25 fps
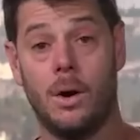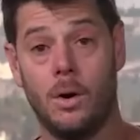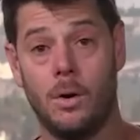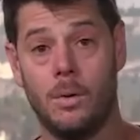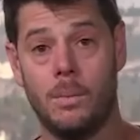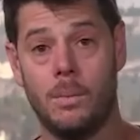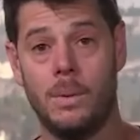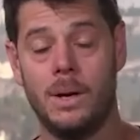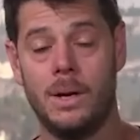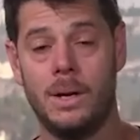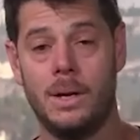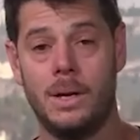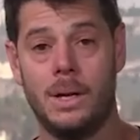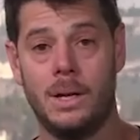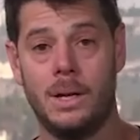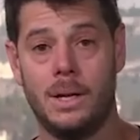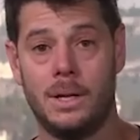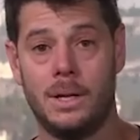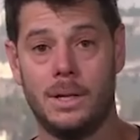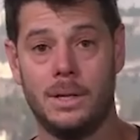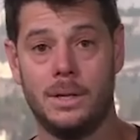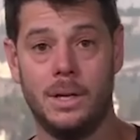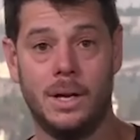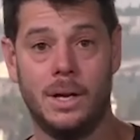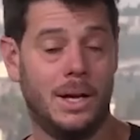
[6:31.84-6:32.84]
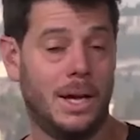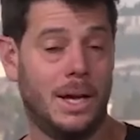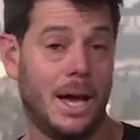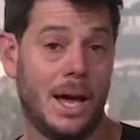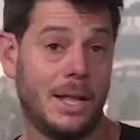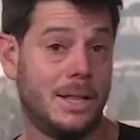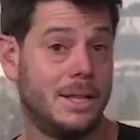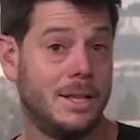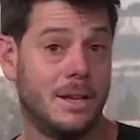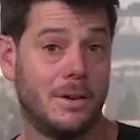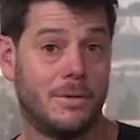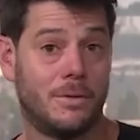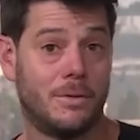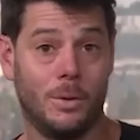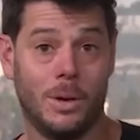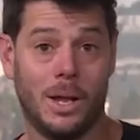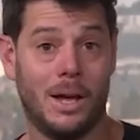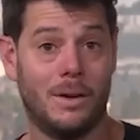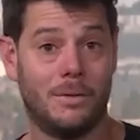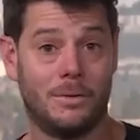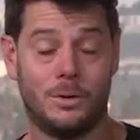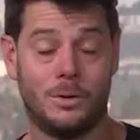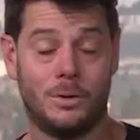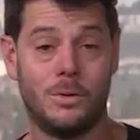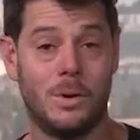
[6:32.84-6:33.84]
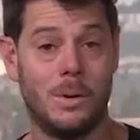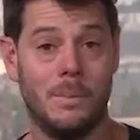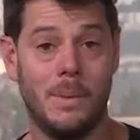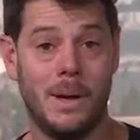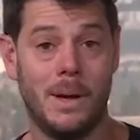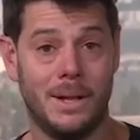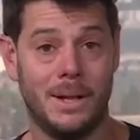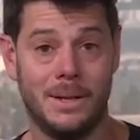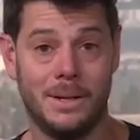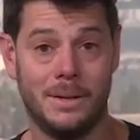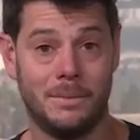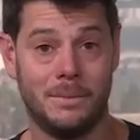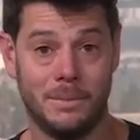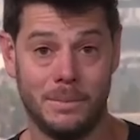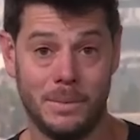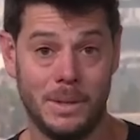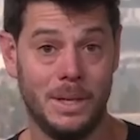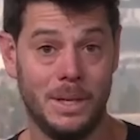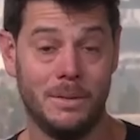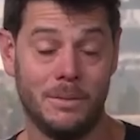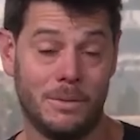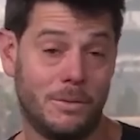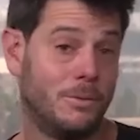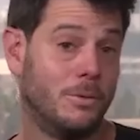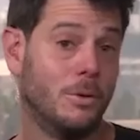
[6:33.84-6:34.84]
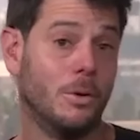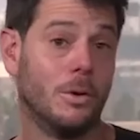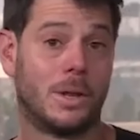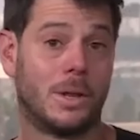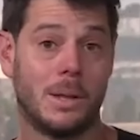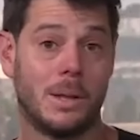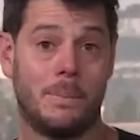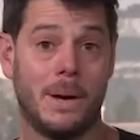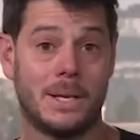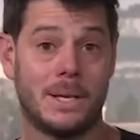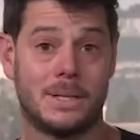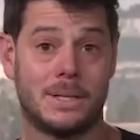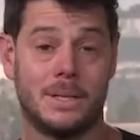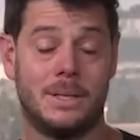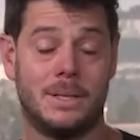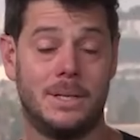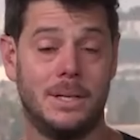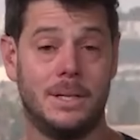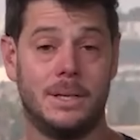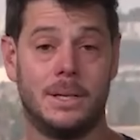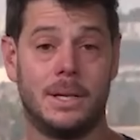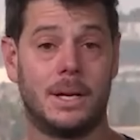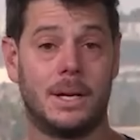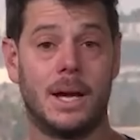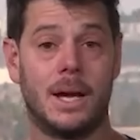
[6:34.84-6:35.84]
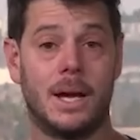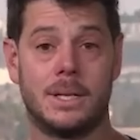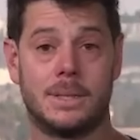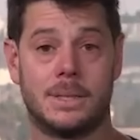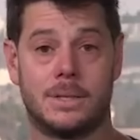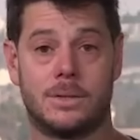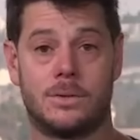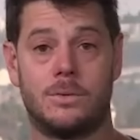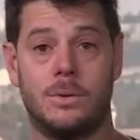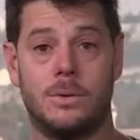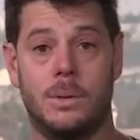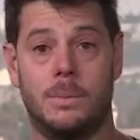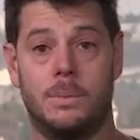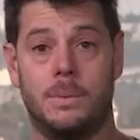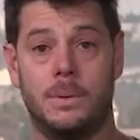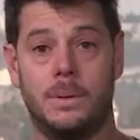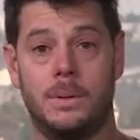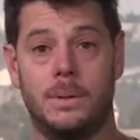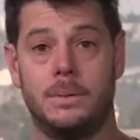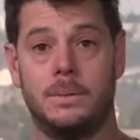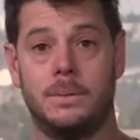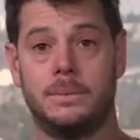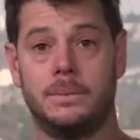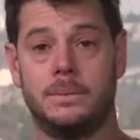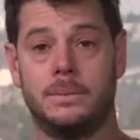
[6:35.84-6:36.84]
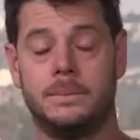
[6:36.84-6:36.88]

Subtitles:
get home, the IDF will have to remain in full capacity in the Gaza Strip.